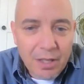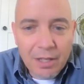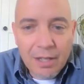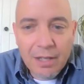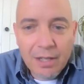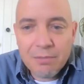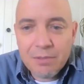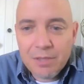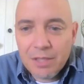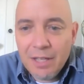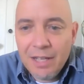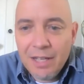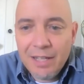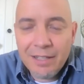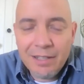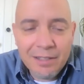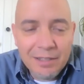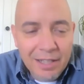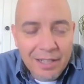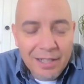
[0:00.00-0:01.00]
Um,
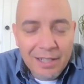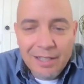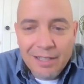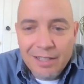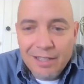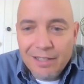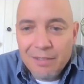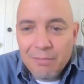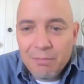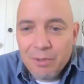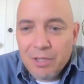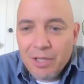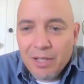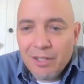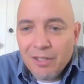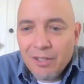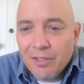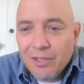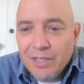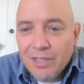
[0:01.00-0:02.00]
today, in
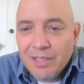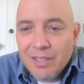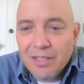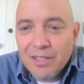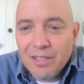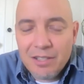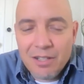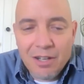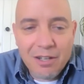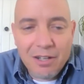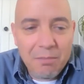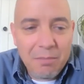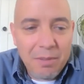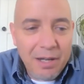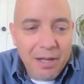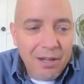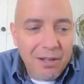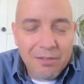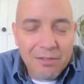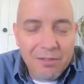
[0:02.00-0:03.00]
particular, he's going to talk
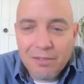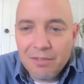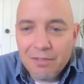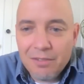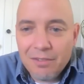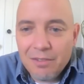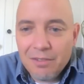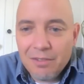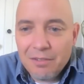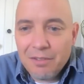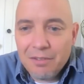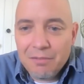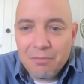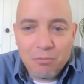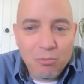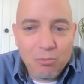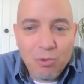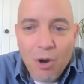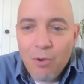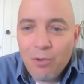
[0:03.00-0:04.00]
about
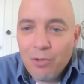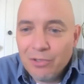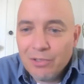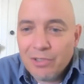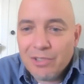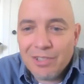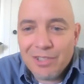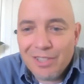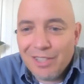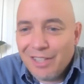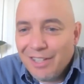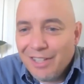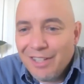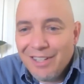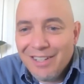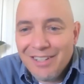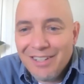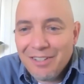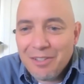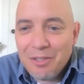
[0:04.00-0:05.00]
rodents
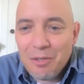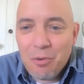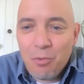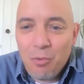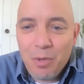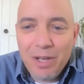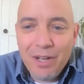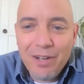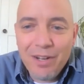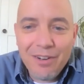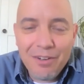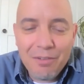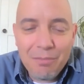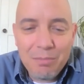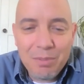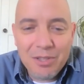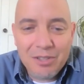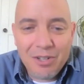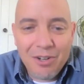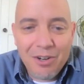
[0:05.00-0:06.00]
and the weird,
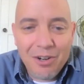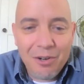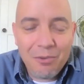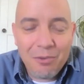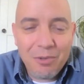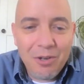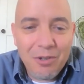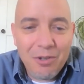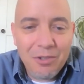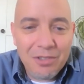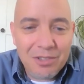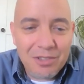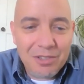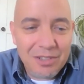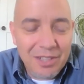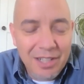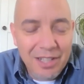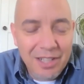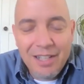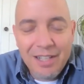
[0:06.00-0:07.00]
bizarre rodents
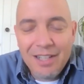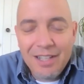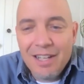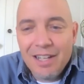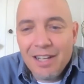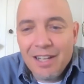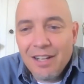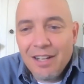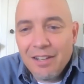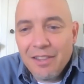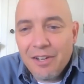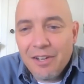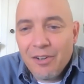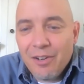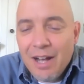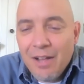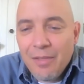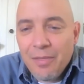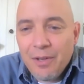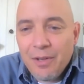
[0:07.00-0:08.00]
uh, that are
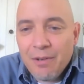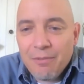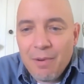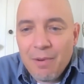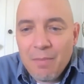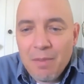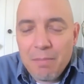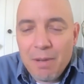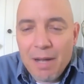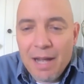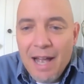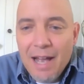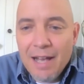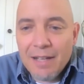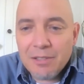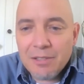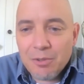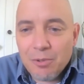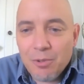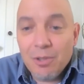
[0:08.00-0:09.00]
out there from the
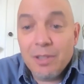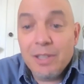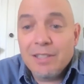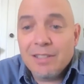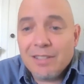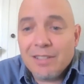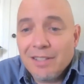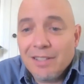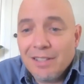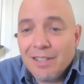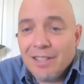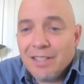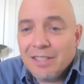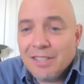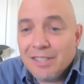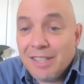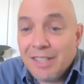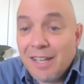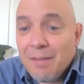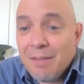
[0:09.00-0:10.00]
past, or at least a, a
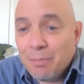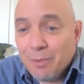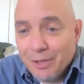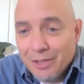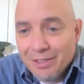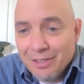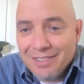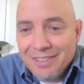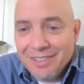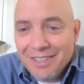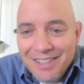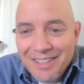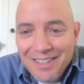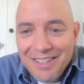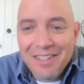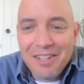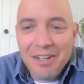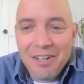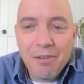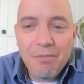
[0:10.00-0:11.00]
sampling
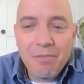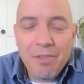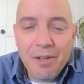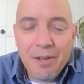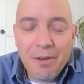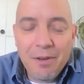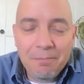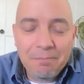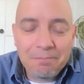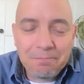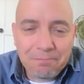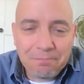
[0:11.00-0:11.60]
of them.